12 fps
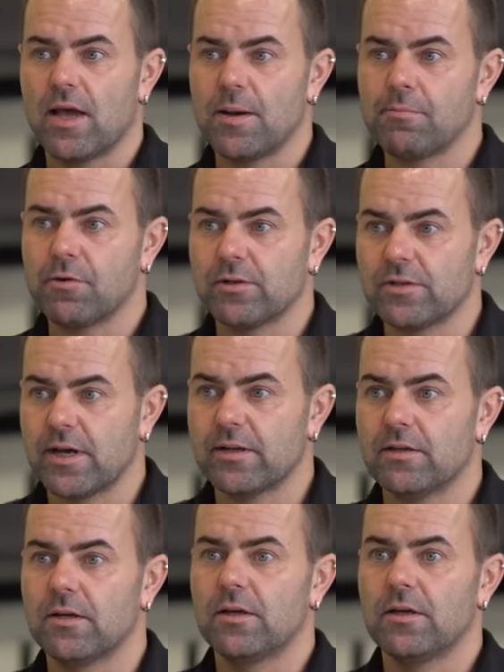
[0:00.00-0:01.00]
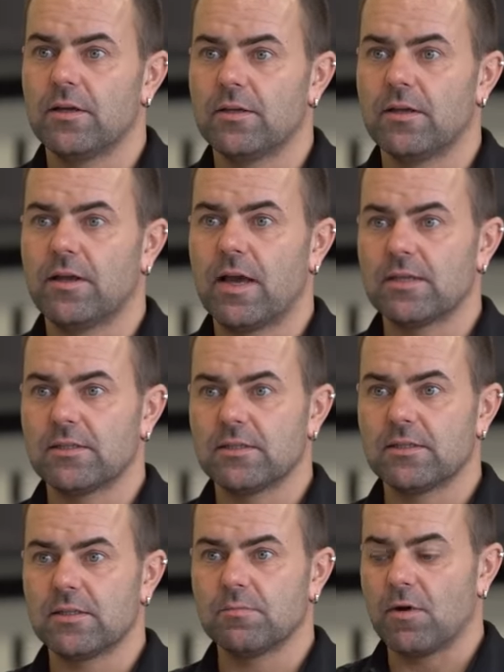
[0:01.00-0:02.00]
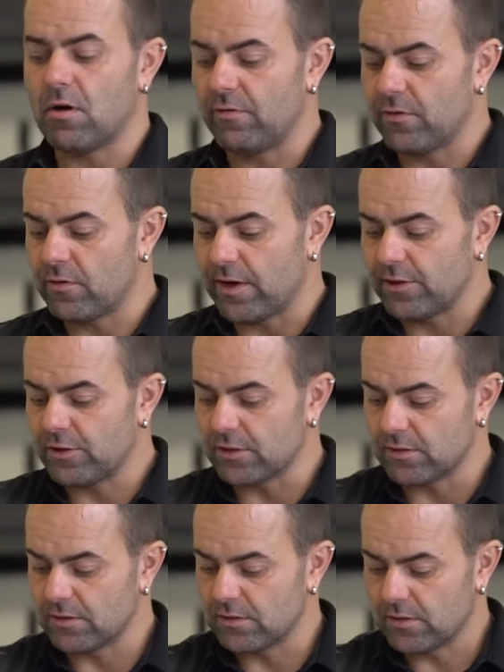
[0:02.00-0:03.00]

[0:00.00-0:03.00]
and protect the gas system of your engine.